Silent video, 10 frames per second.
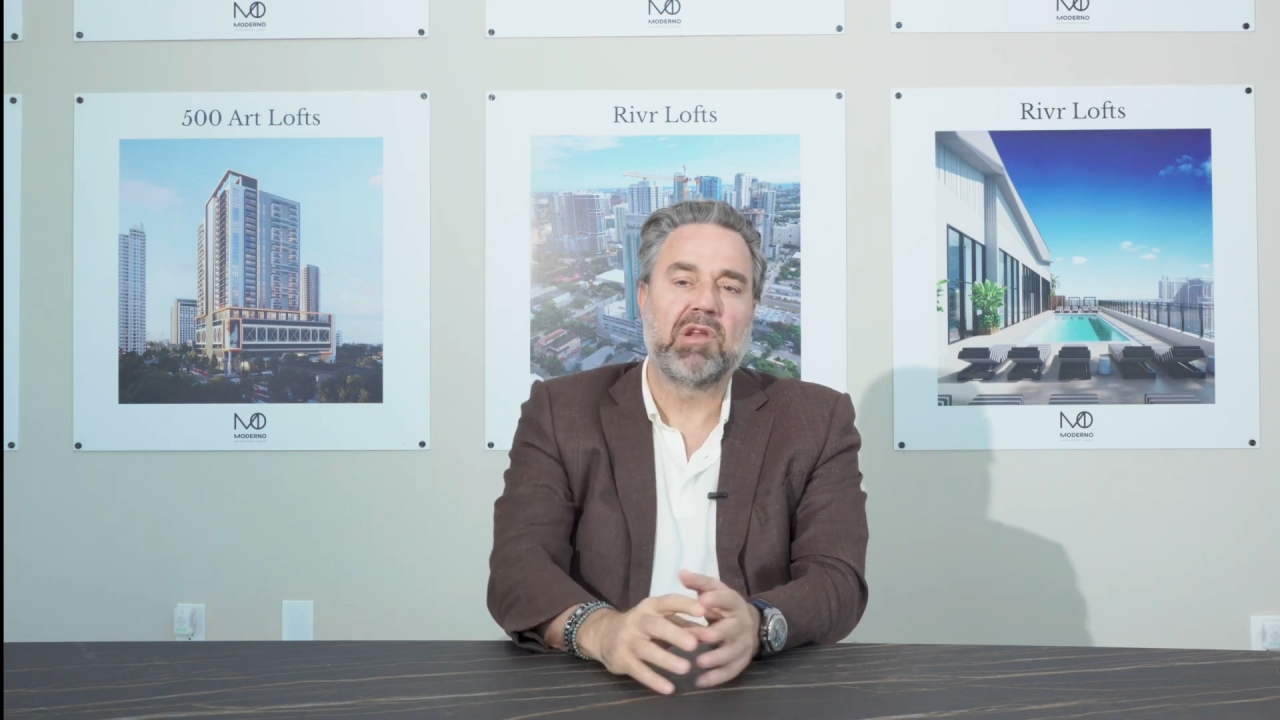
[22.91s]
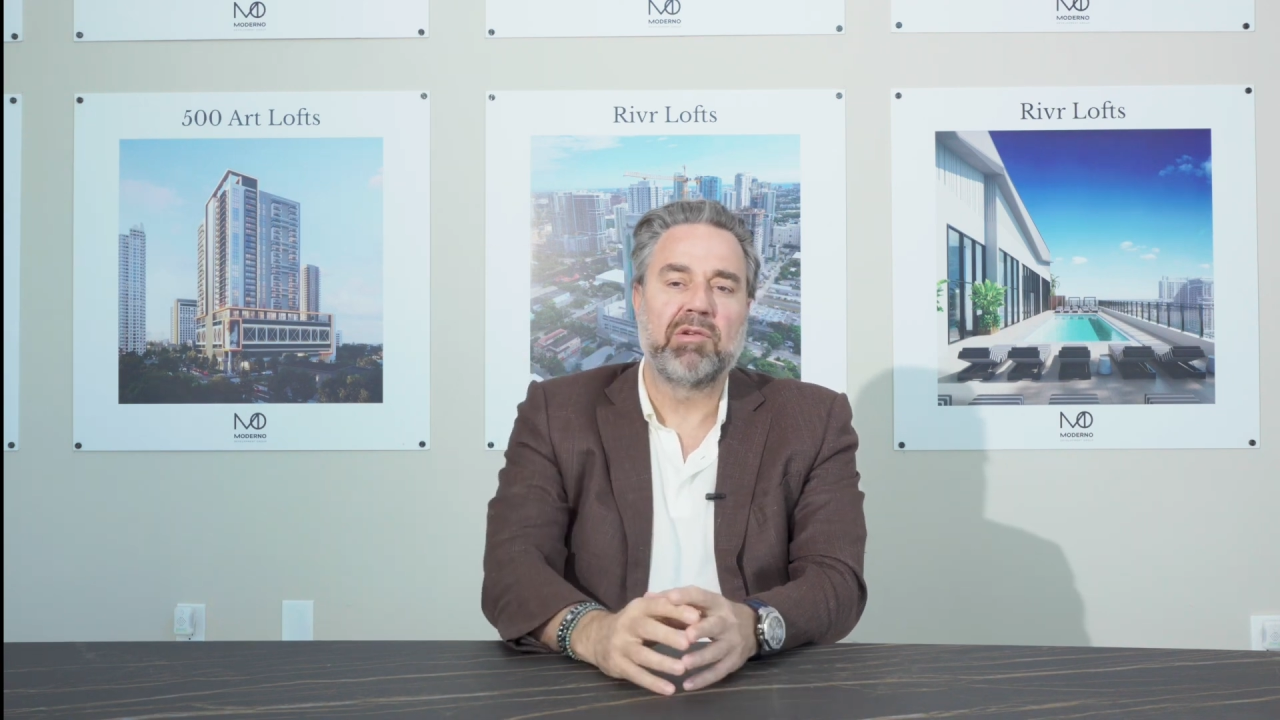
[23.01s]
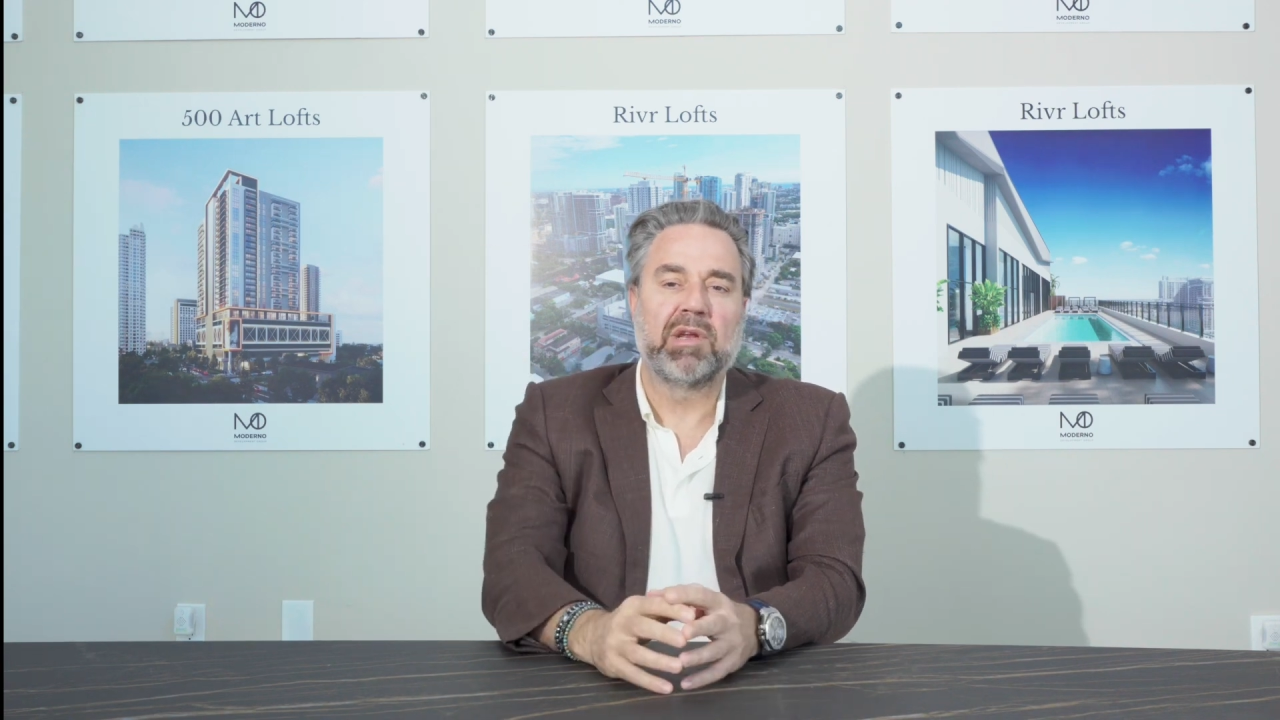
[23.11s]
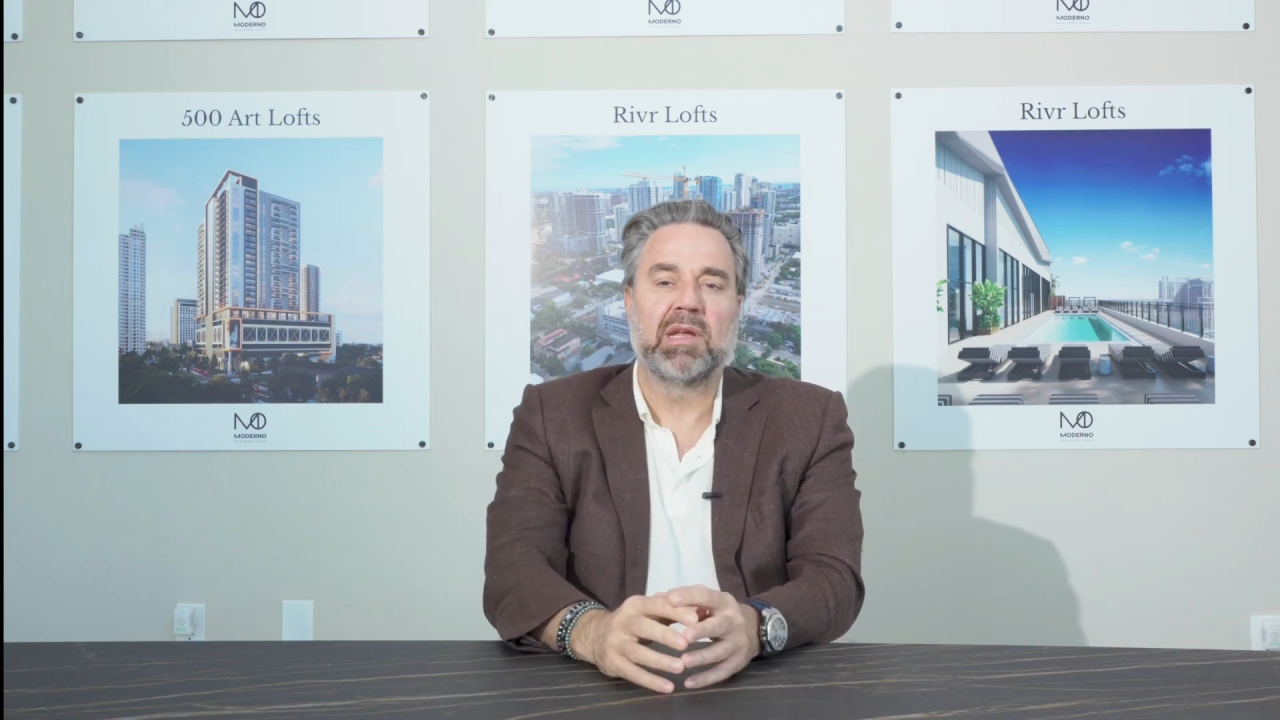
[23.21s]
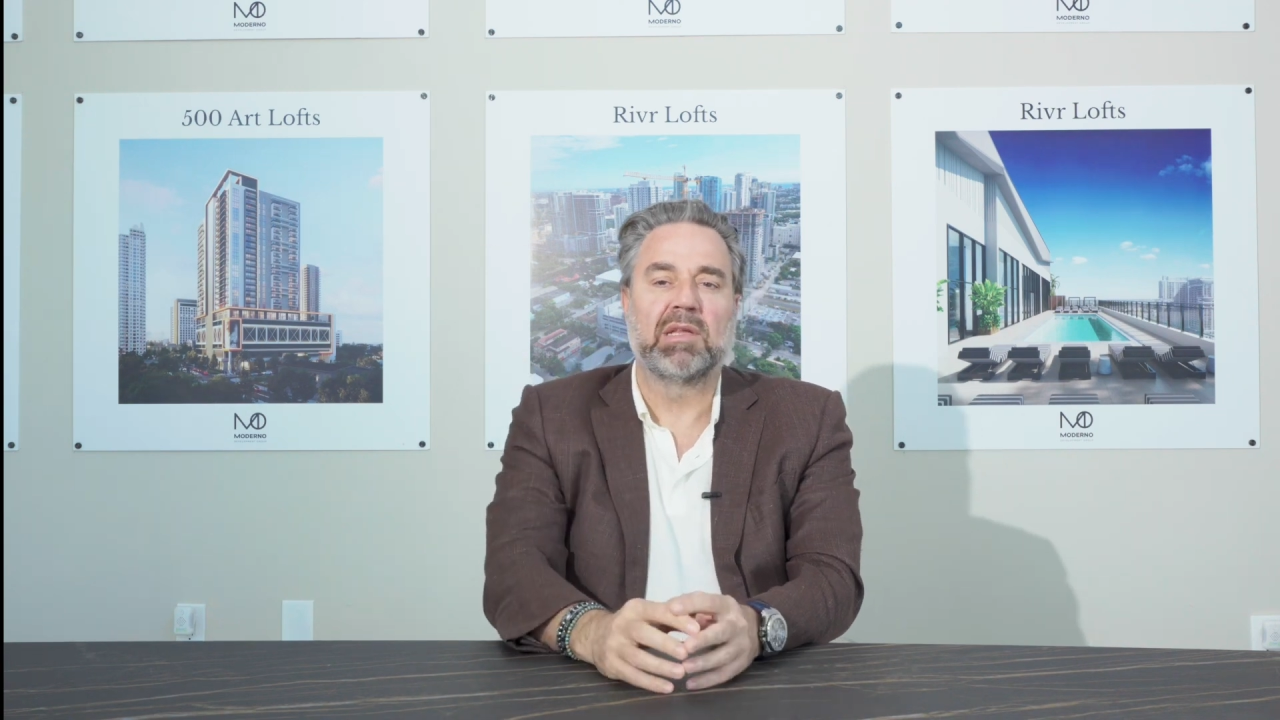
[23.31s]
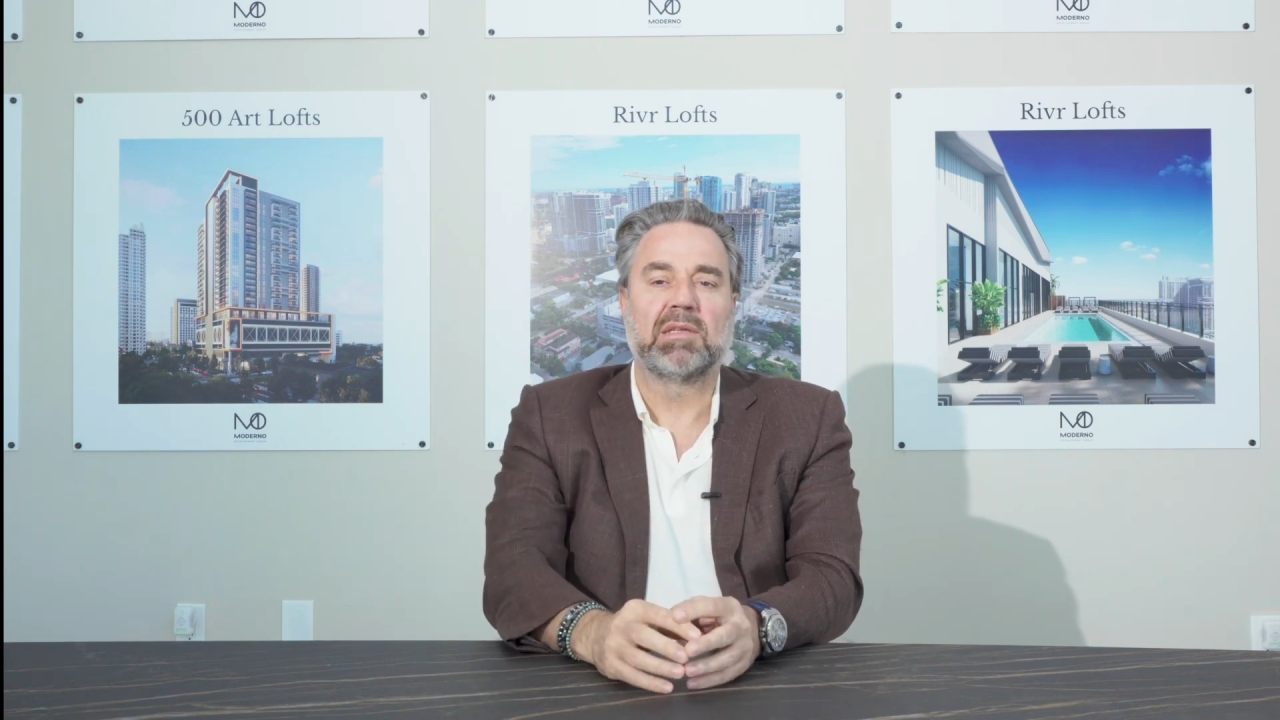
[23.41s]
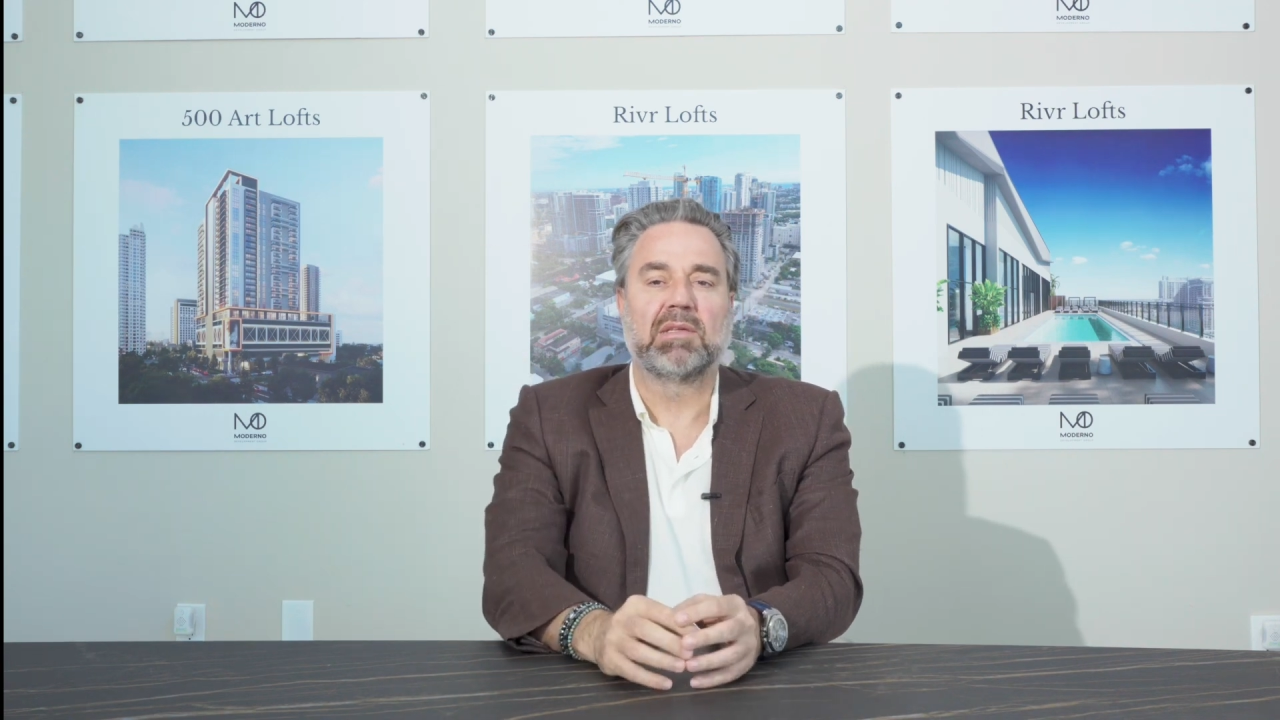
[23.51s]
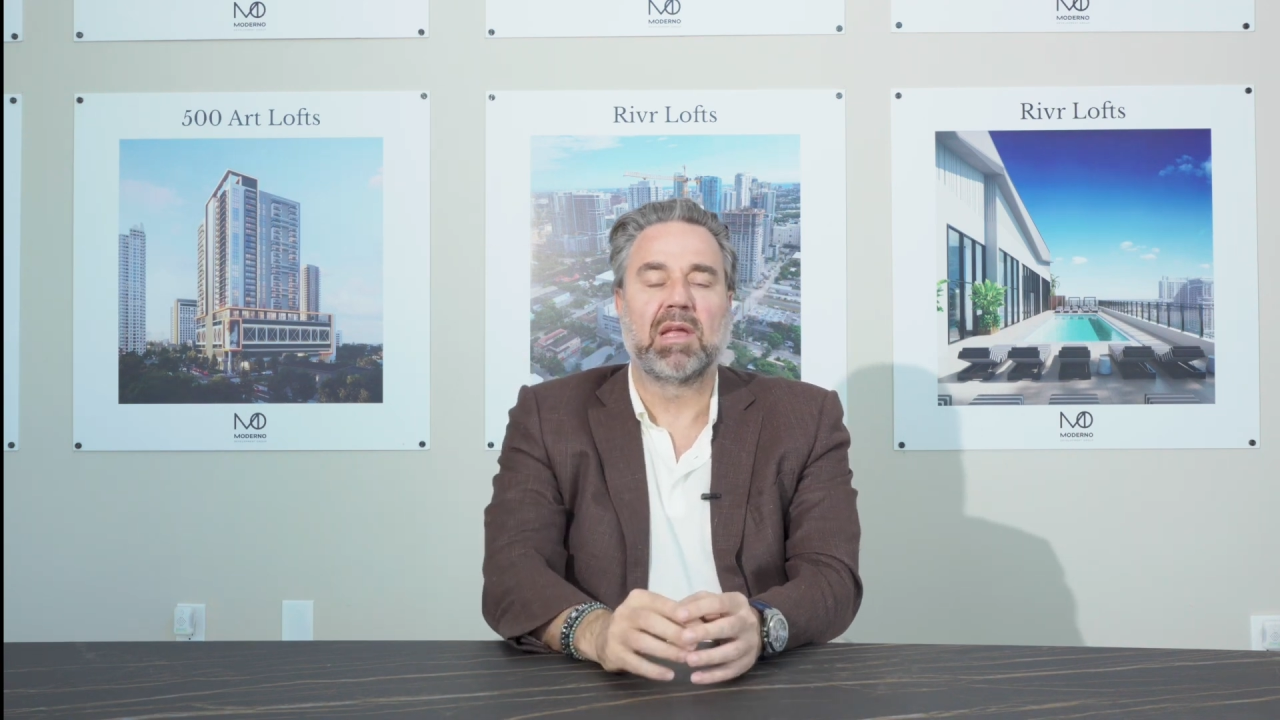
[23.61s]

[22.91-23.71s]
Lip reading: units,